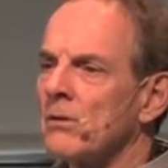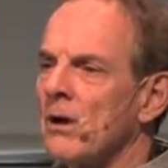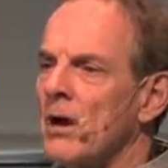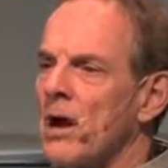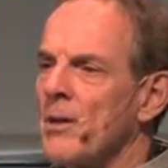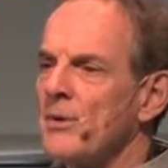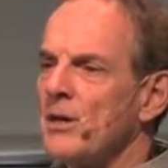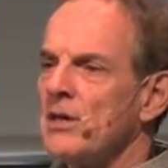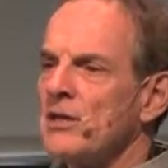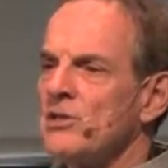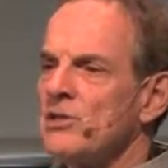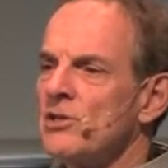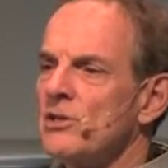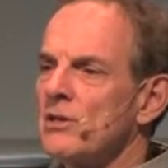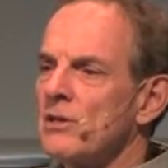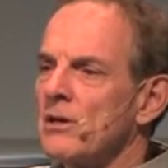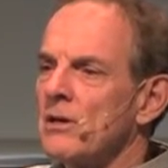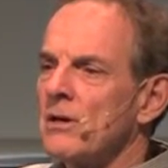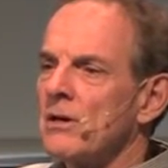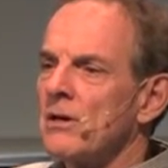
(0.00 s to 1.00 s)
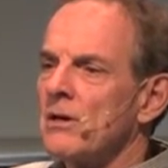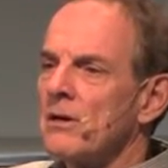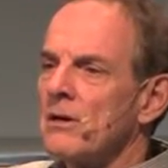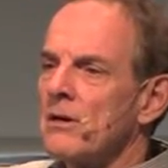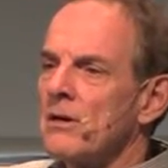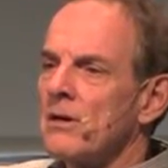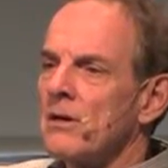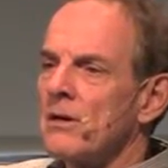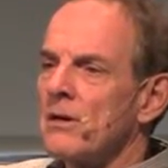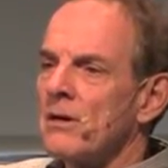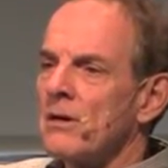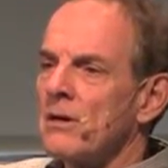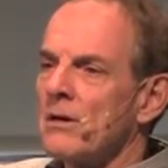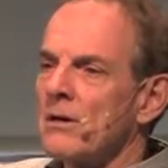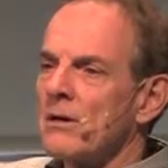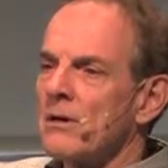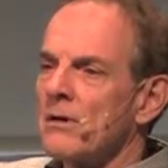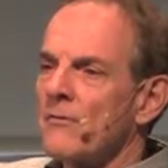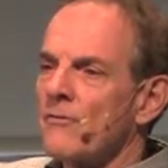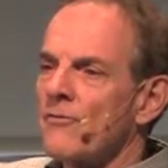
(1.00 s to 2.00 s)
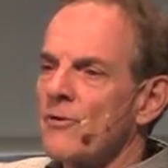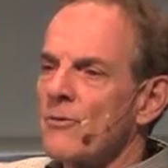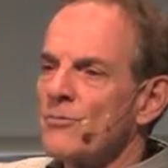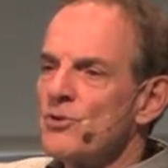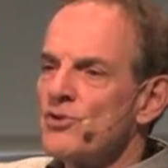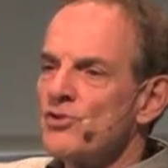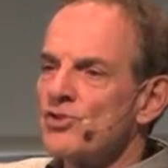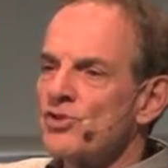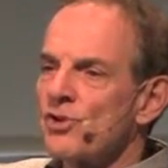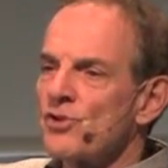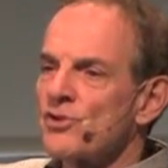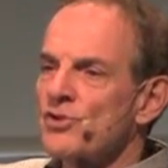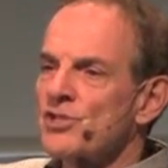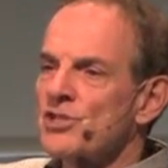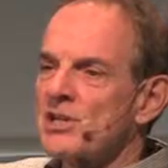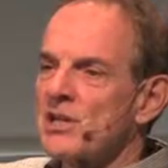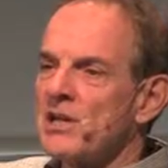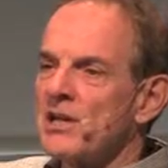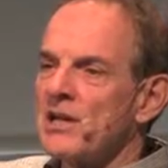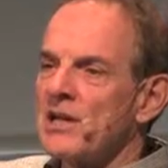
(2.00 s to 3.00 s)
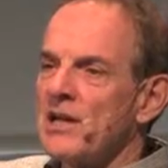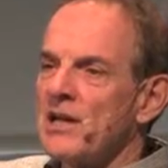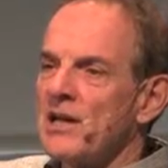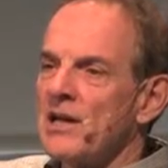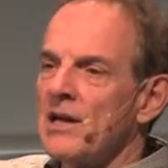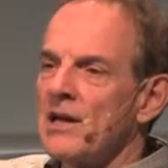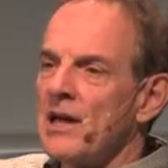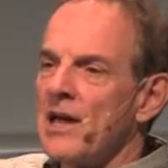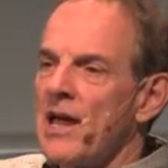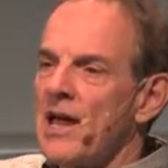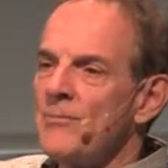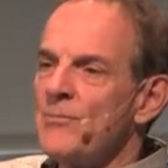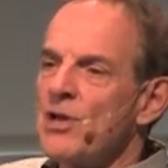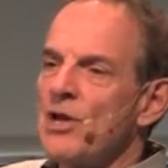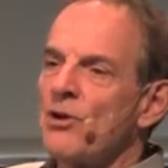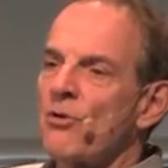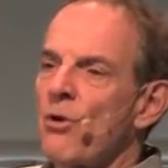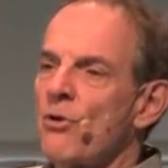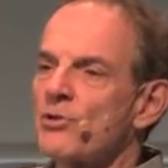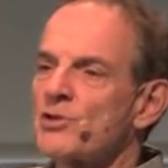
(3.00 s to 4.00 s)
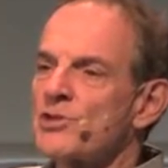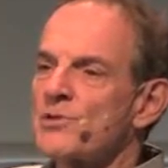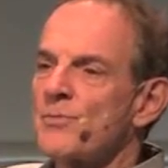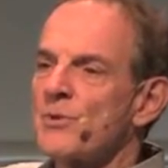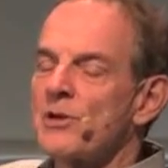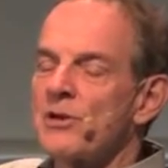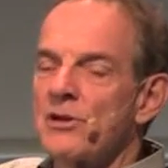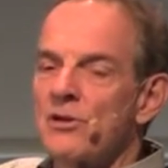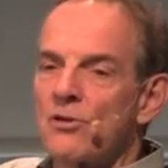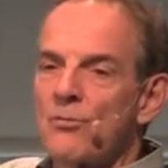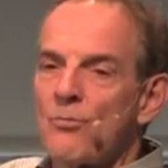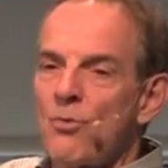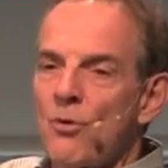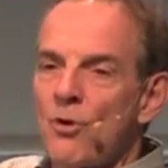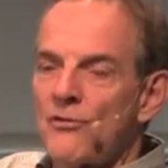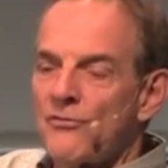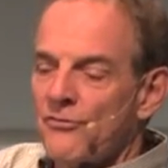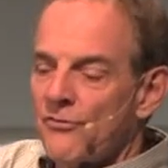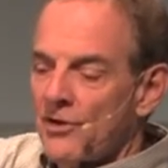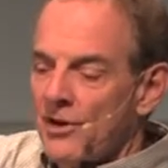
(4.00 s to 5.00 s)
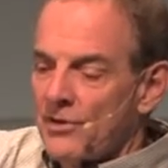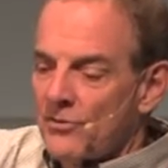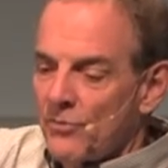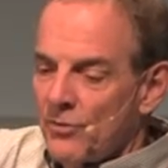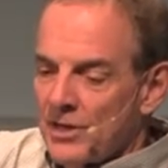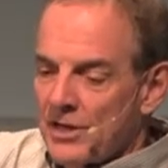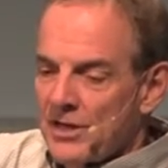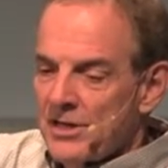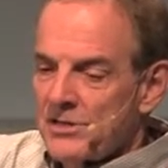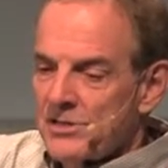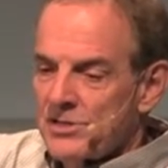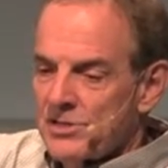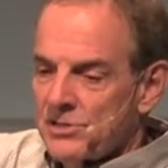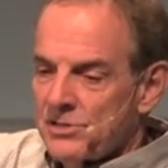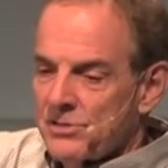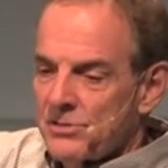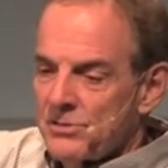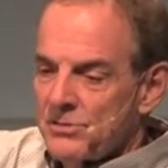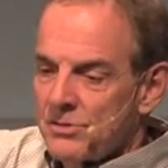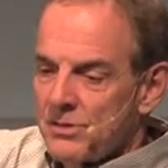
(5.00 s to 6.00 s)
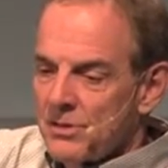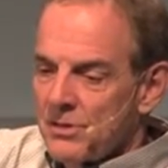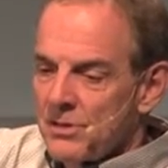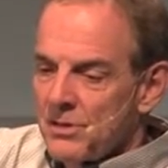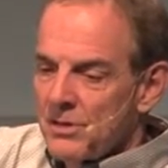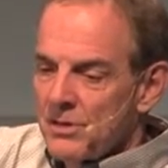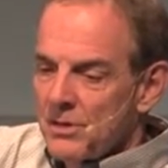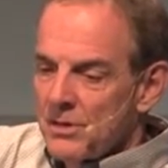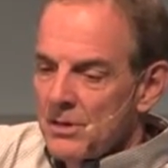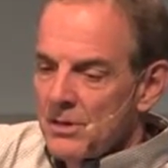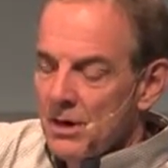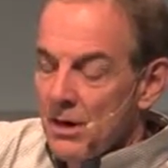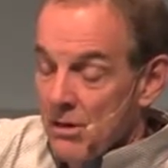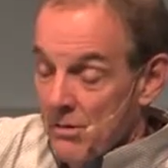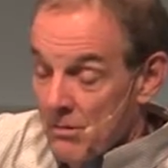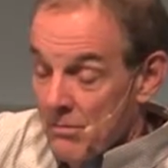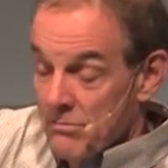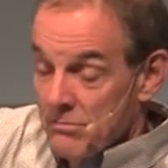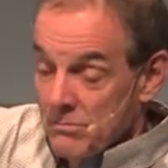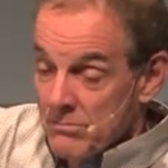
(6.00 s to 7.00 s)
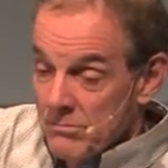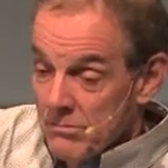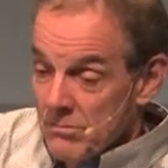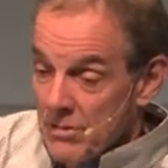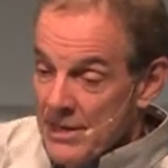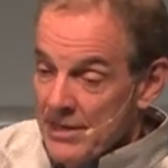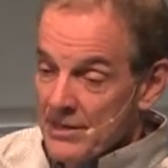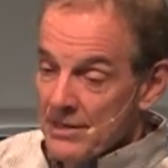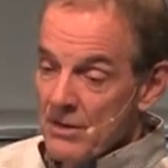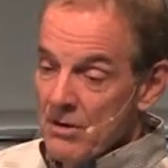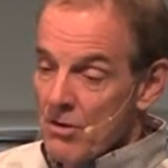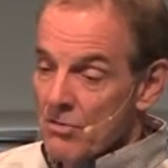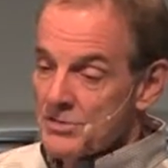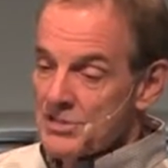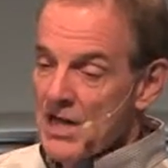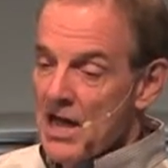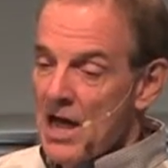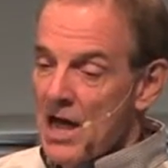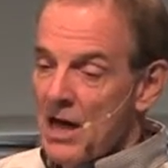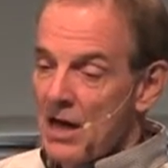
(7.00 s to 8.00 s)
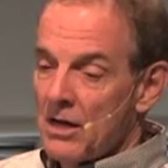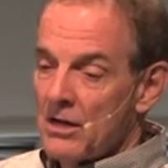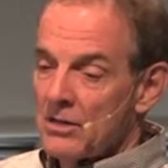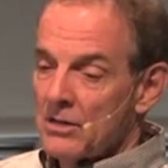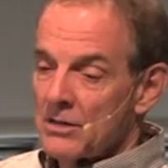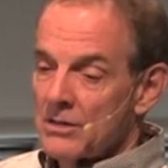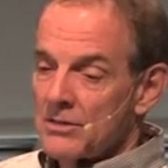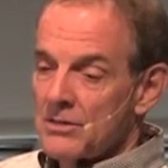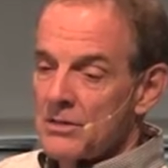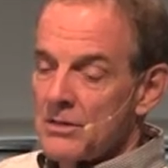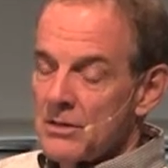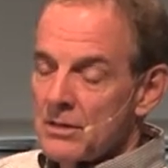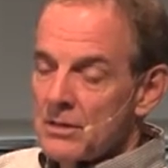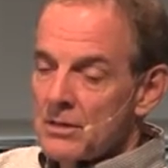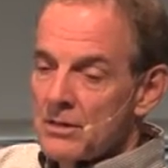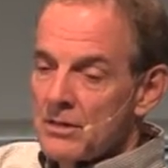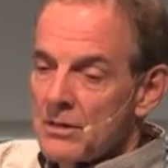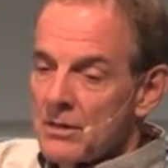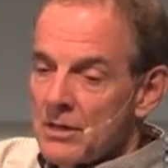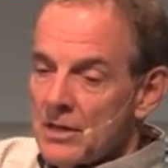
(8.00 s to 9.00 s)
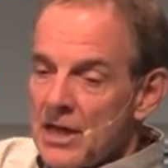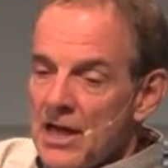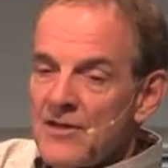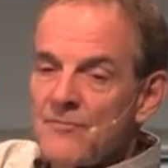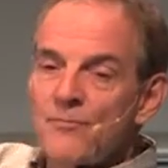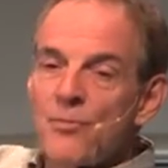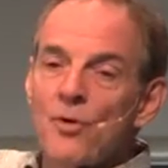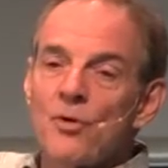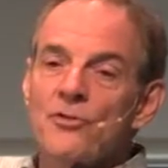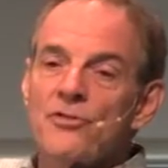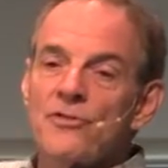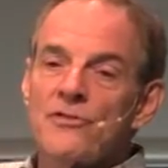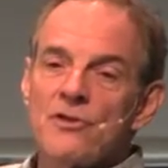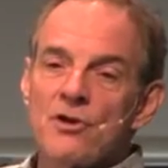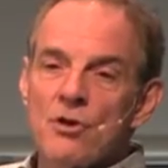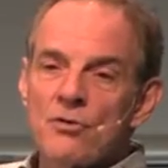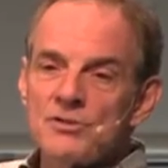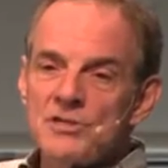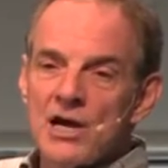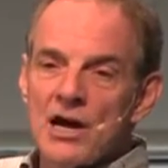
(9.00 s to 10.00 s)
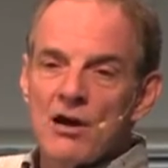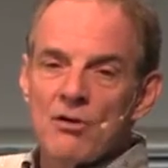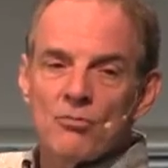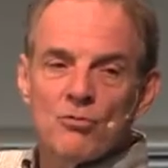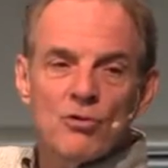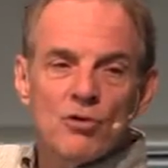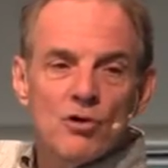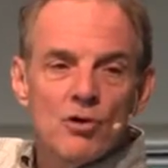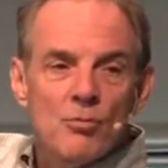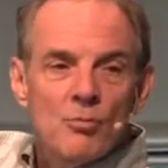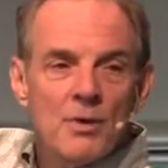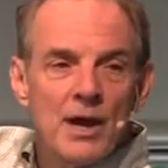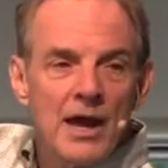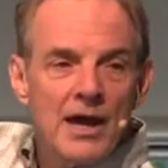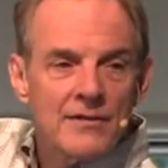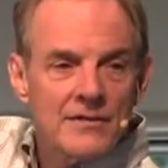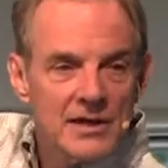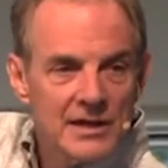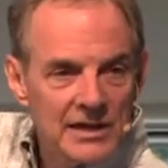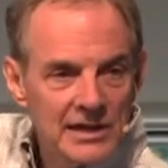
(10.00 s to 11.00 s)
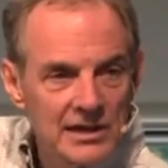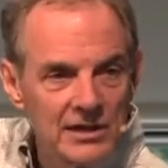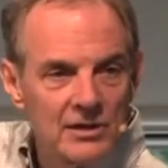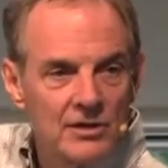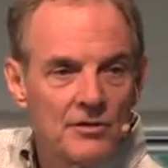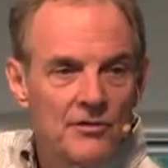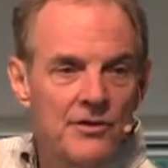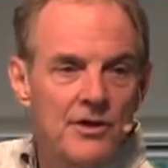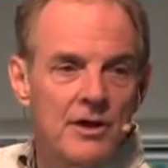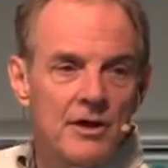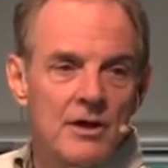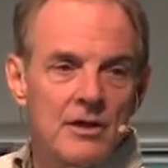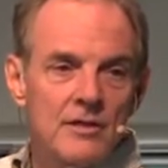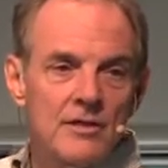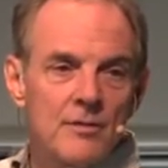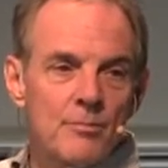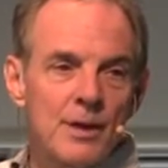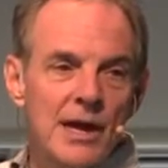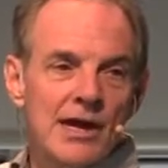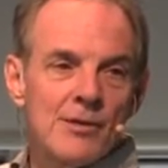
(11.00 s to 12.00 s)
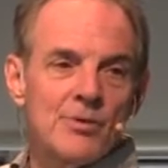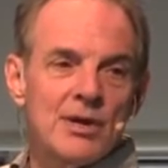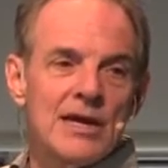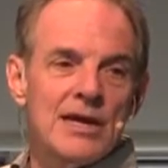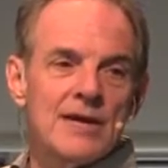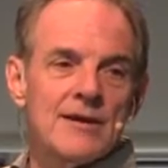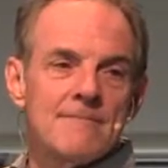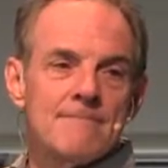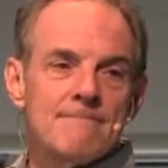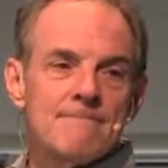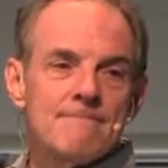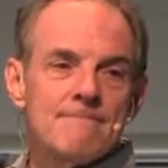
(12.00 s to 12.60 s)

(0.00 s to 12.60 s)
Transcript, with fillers: I mean, from New Jersey, Amy Grossman and her boyfriend went into or rented a hotel and gave birth in the hotel room and then killed the baby.